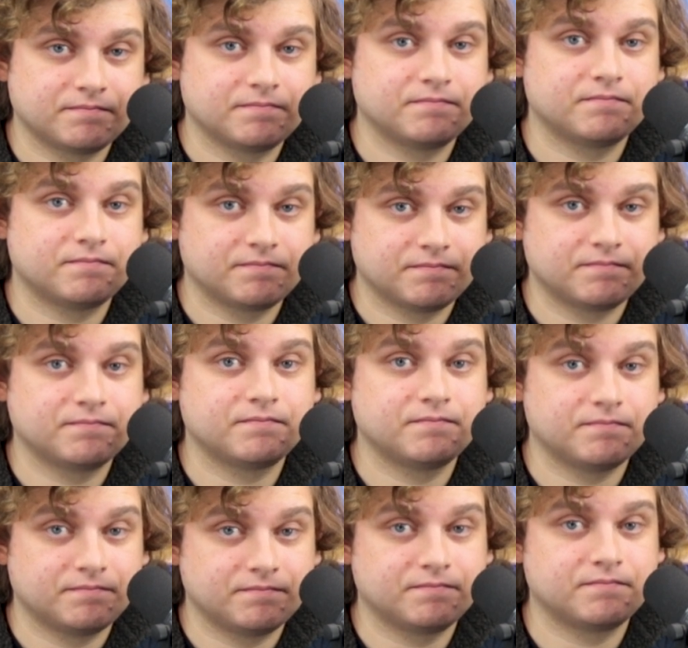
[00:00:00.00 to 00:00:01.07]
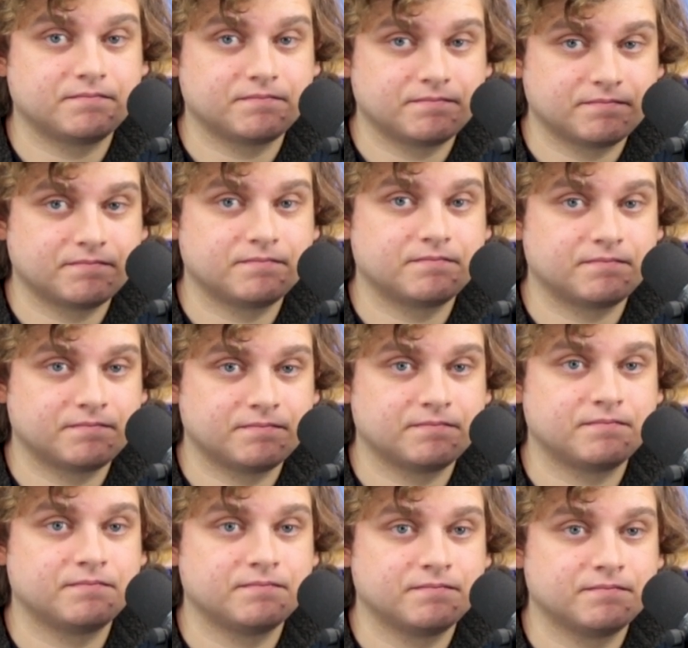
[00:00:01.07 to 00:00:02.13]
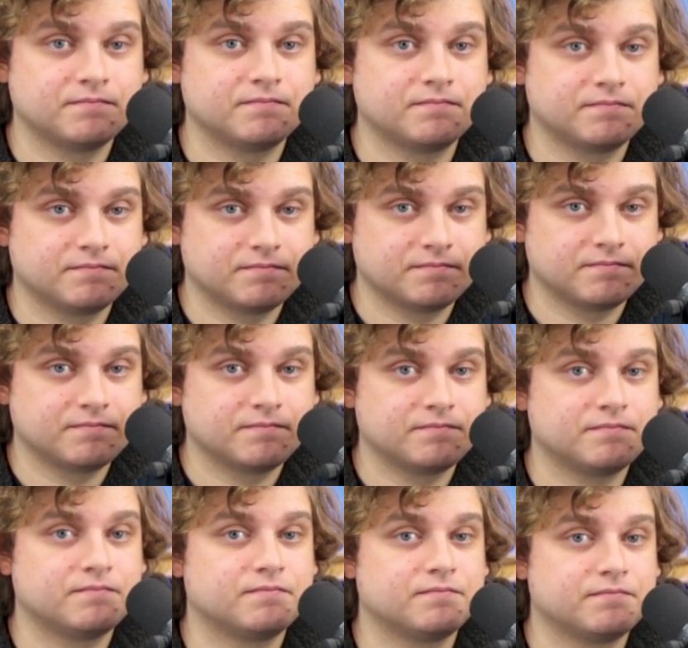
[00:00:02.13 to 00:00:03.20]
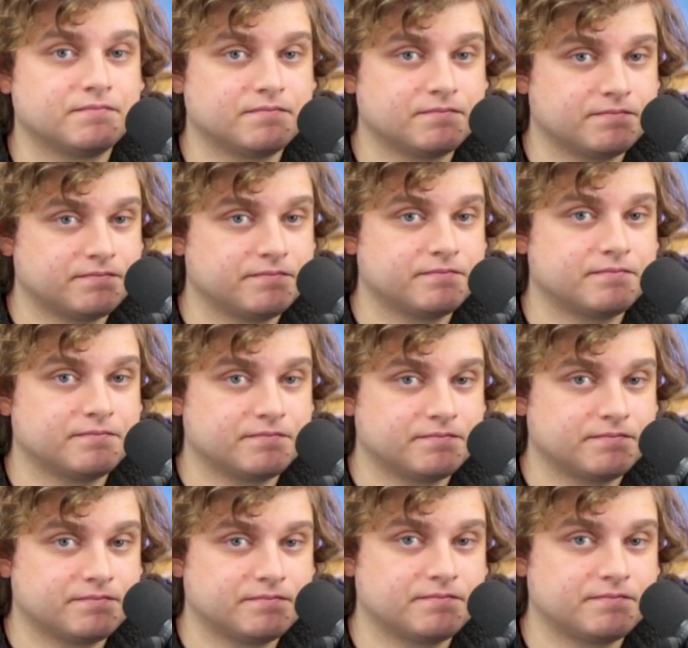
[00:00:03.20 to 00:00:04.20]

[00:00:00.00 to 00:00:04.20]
(silent)